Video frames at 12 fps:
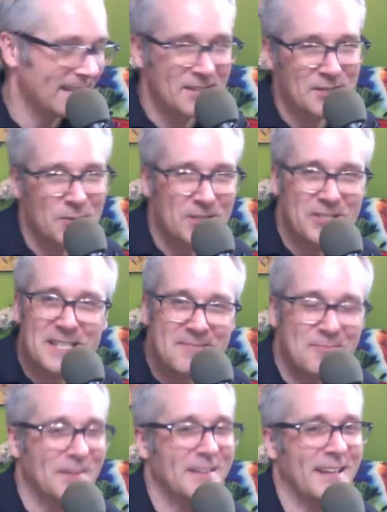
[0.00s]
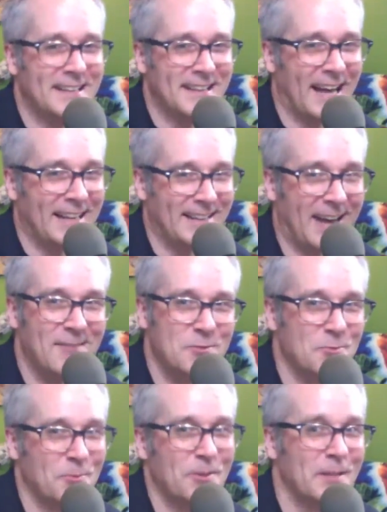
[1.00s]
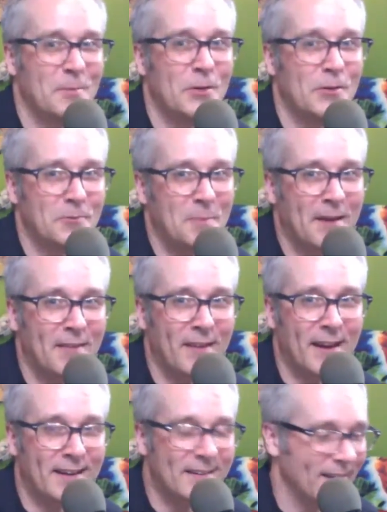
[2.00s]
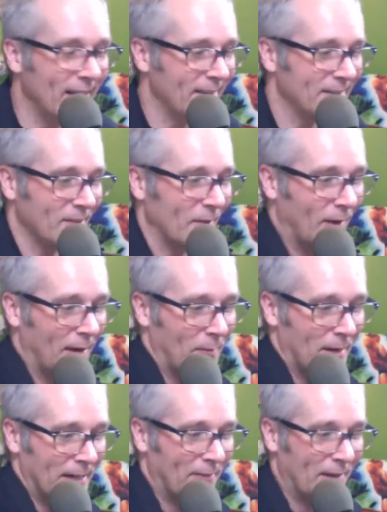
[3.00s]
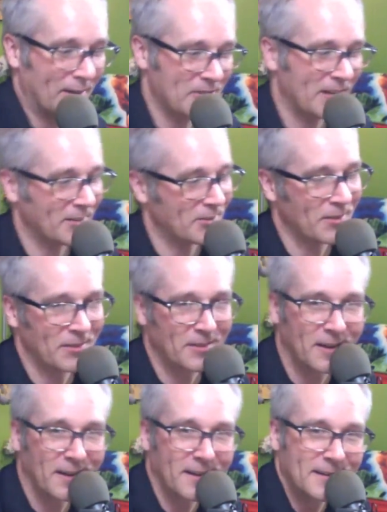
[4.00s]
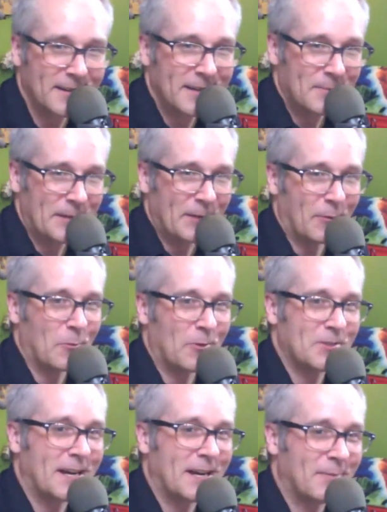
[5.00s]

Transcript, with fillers: squishy, but like I I was really moved by that, and so I want to give out a shout out to her, uh, Mya one more time.